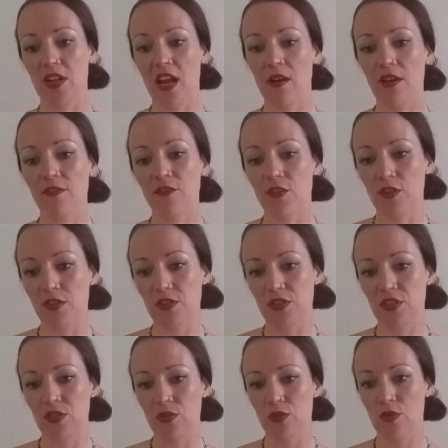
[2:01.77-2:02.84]
now I've
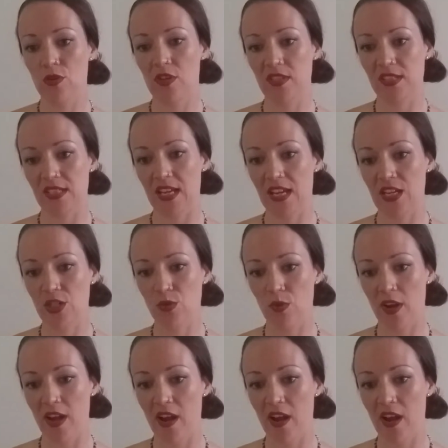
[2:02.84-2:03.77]
gotten to a stage